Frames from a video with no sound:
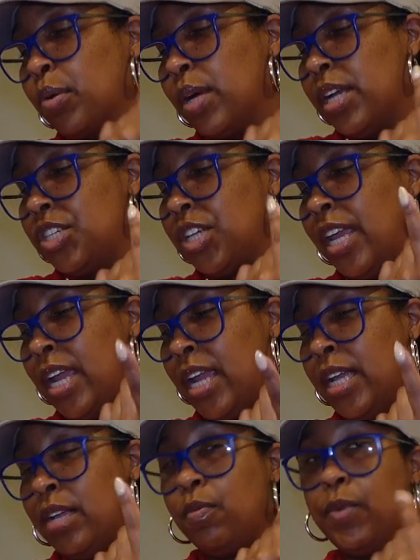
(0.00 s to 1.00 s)
brush
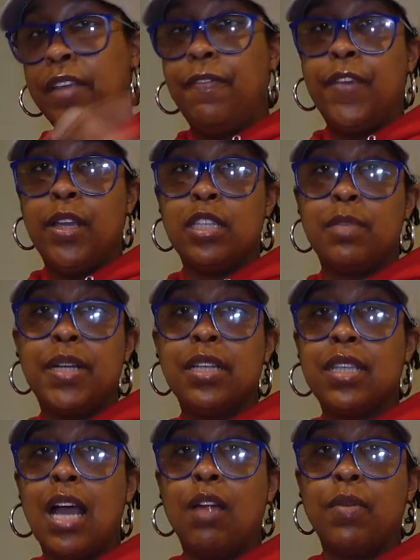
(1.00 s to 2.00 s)
head refills,
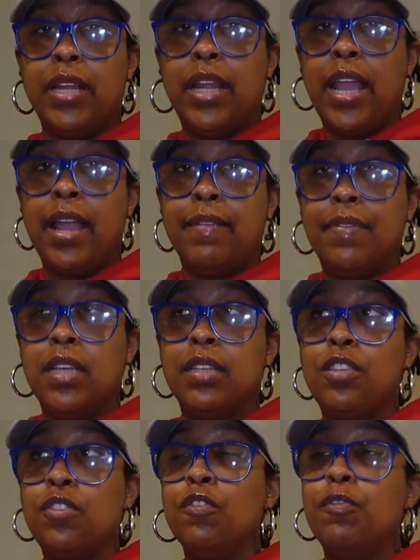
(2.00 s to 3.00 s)
because I already have the
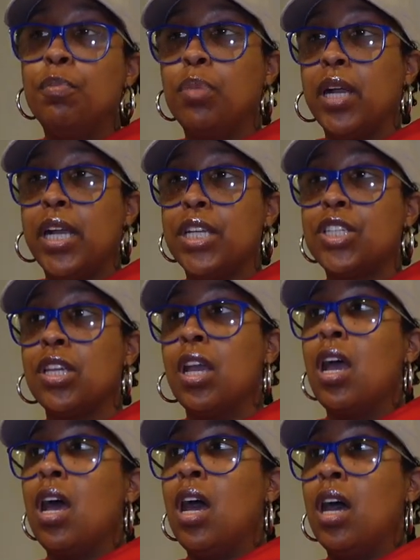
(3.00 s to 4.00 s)
toothbrush,
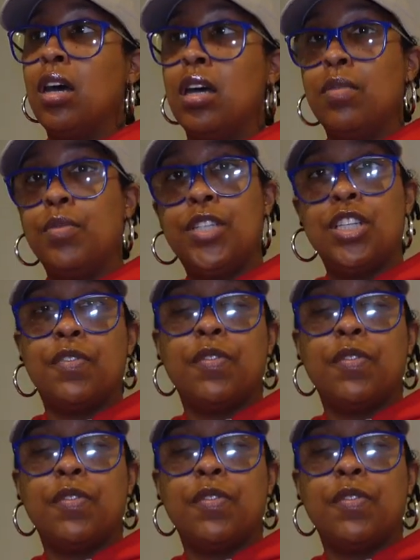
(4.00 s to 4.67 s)
um, which is